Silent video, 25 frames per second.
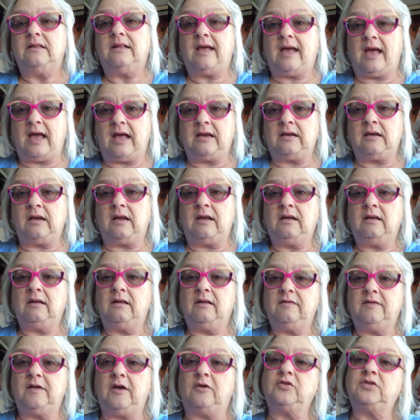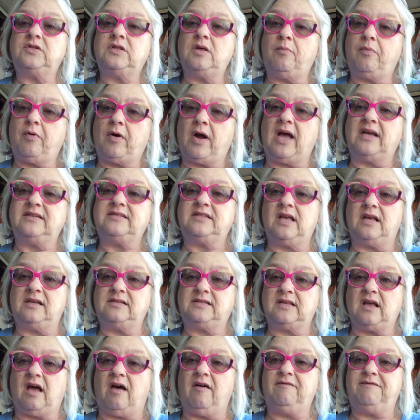Then there's the
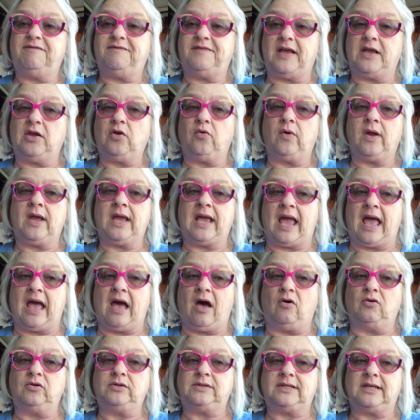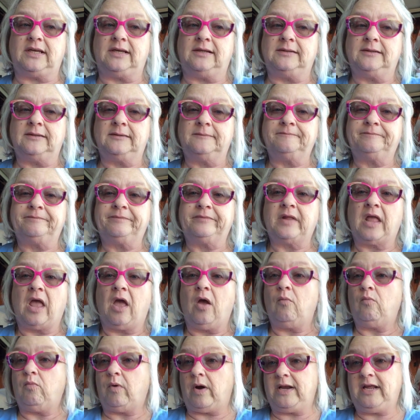process of figuring out,
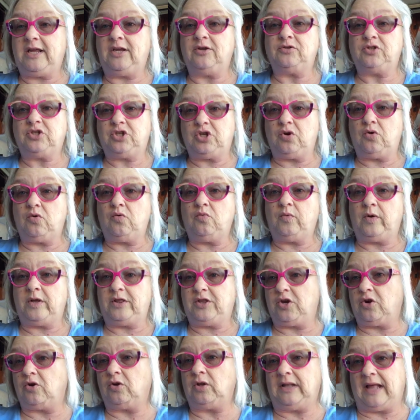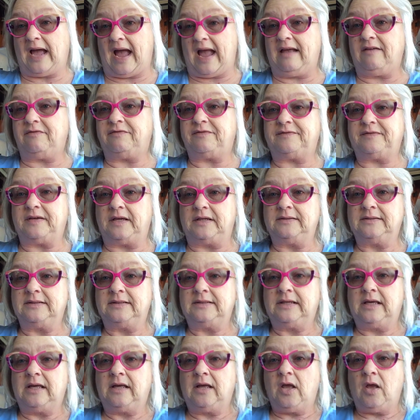what do you do with your life
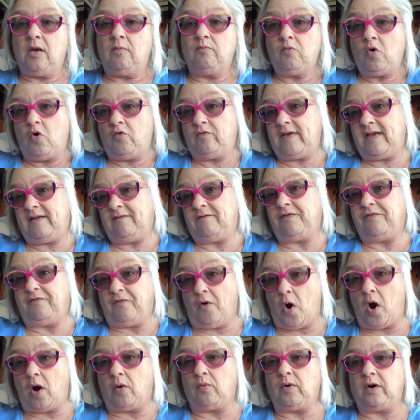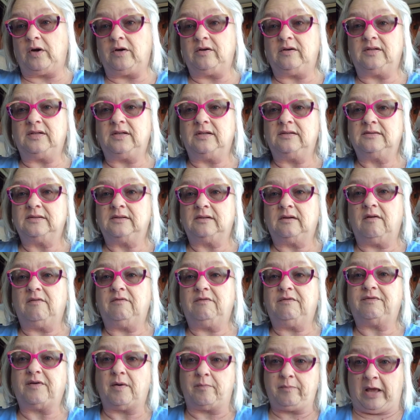moving forward
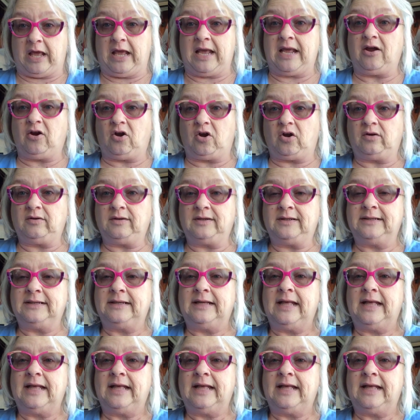from here?